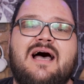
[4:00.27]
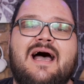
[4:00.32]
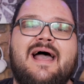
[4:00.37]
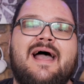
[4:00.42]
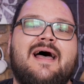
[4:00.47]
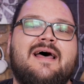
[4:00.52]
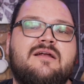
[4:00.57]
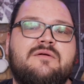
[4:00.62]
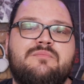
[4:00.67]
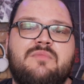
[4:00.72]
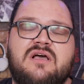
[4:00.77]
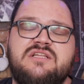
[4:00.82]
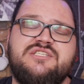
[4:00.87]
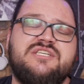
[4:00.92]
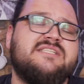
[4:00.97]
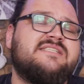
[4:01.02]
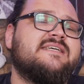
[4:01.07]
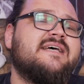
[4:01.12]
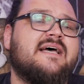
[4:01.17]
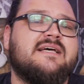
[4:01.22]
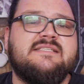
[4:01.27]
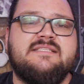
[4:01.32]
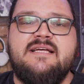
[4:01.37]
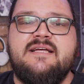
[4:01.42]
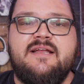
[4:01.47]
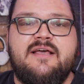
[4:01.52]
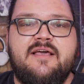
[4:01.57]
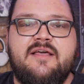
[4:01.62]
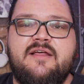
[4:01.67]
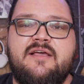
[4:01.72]
I added my GTX
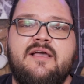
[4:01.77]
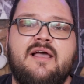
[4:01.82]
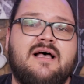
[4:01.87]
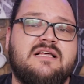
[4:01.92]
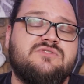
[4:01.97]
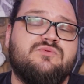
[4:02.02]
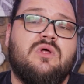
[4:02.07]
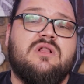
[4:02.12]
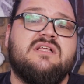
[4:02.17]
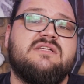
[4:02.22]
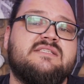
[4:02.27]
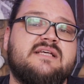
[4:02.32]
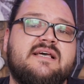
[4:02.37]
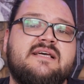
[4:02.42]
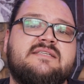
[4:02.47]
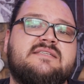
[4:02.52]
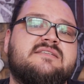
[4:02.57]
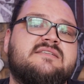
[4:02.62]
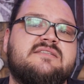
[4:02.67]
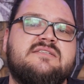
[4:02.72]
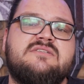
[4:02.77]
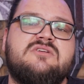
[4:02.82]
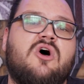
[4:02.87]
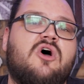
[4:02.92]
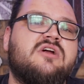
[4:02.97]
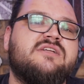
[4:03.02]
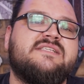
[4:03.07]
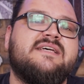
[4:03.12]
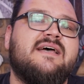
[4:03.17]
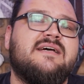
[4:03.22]
1080 as well as ASUS's
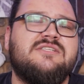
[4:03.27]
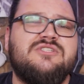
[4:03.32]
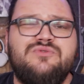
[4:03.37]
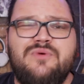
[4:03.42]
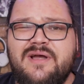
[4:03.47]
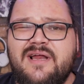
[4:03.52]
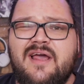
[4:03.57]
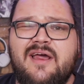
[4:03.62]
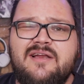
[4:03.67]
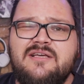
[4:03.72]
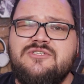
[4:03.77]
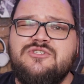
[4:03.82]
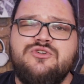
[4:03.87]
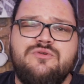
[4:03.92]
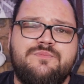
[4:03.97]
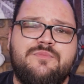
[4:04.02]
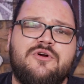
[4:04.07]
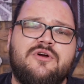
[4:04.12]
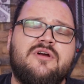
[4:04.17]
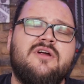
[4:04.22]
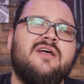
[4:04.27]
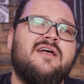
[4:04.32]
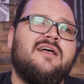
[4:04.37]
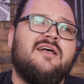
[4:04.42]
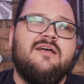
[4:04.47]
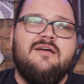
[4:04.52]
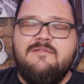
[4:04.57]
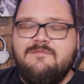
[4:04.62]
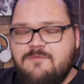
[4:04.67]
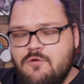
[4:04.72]
RTX 2080 Super
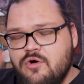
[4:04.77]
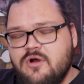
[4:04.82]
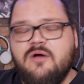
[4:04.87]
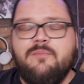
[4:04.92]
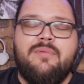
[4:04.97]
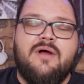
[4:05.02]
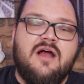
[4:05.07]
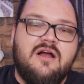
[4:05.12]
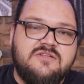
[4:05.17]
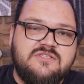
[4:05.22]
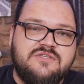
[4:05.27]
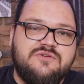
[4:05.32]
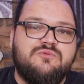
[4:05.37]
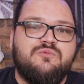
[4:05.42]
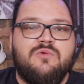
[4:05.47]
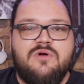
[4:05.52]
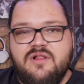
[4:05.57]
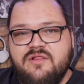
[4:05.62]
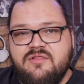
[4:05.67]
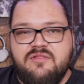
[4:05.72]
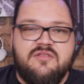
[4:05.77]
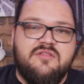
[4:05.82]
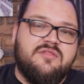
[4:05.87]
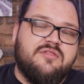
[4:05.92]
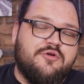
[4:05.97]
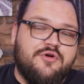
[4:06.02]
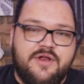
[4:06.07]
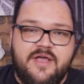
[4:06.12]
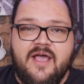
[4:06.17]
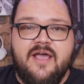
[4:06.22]
for comparison with the
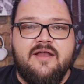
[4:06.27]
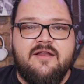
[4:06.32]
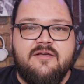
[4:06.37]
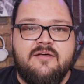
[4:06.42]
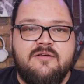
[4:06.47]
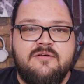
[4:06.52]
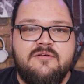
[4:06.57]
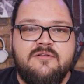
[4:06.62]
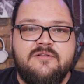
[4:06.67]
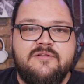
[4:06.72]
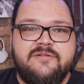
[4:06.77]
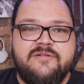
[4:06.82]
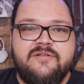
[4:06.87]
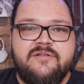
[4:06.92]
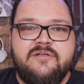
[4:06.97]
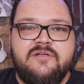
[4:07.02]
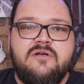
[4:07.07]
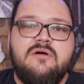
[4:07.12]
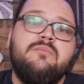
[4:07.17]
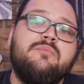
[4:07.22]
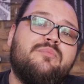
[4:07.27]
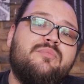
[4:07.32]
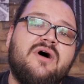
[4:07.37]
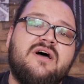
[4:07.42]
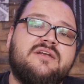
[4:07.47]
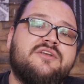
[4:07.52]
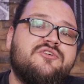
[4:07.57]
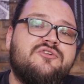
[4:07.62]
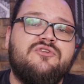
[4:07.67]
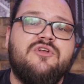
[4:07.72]
3080.
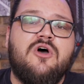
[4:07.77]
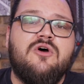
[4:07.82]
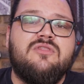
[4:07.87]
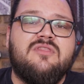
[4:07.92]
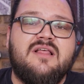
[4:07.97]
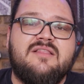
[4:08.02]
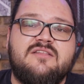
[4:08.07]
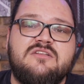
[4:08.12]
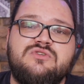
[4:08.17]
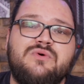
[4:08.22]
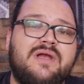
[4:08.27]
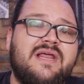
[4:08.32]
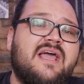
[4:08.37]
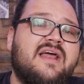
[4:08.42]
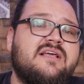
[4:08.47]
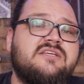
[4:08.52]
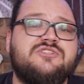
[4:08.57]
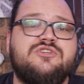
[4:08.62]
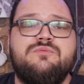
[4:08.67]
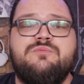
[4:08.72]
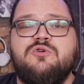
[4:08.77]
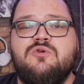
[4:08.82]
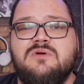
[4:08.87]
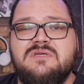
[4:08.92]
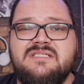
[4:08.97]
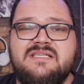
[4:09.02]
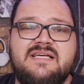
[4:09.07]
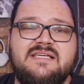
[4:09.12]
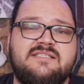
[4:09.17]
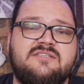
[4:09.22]
But do note that the 2080 Super
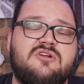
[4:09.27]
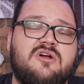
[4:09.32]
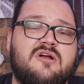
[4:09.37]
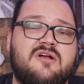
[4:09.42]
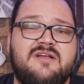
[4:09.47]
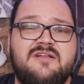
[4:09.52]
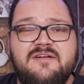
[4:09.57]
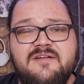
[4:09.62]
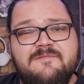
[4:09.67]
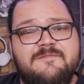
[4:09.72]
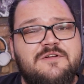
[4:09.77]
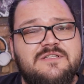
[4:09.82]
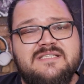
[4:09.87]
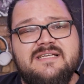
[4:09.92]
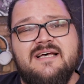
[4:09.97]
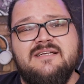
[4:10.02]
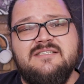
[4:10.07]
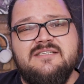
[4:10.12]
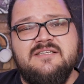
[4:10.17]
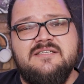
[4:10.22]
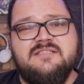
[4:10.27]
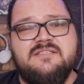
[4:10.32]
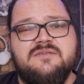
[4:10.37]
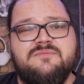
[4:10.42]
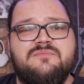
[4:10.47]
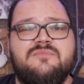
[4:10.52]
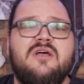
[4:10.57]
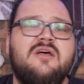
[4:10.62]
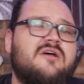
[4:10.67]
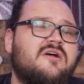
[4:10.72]
was tested on a different test
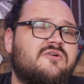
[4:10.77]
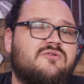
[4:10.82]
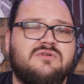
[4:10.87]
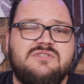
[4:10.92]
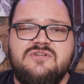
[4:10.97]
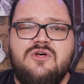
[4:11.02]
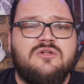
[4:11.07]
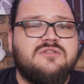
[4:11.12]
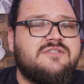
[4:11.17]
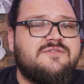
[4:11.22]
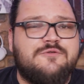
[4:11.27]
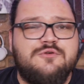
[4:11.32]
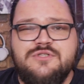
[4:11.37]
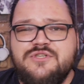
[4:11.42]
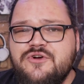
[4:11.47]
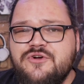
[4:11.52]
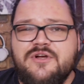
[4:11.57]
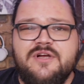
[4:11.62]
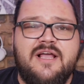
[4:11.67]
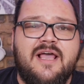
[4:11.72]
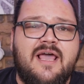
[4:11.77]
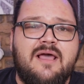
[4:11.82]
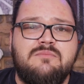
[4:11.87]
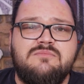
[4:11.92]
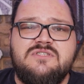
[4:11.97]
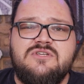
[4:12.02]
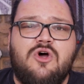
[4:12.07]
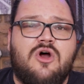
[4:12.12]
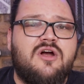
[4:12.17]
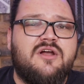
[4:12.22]
system, results for certain
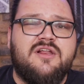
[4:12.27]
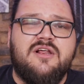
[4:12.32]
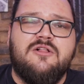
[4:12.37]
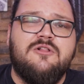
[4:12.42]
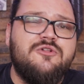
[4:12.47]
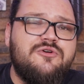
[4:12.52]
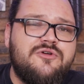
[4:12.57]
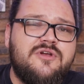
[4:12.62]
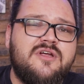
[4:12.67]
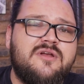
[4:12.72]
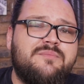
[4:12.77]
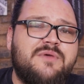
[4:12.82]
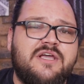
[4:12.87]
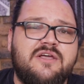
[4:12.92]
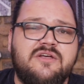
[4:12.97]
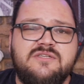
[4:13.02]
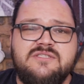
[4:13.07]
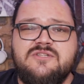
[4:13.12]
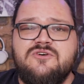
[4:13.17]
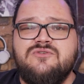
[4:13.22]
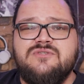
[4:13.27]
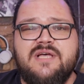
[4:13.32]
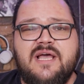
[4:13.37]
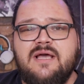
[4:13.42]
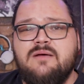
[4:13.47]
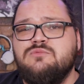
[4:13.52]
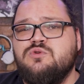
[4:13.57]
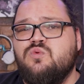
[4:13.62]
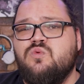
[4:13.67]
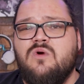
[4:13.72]
games aren't included because those
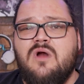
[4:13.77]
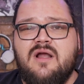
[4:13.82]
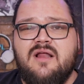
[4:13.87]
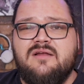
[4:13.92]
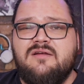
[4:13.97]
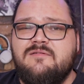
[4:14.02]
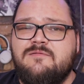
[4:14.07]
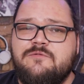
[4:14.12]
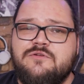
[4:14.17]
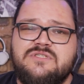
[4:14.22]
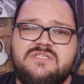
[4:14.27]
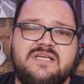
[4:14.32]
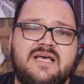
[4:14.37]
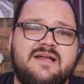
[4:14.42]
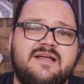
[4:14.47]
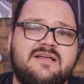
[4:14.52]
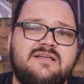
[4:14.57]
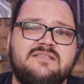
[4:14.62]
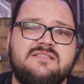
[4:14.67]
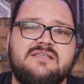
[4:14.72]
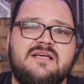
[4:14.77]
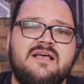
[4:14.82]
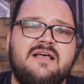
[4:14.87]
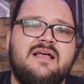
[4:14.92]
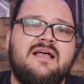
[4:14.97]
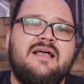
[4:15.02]
games will run at different settings,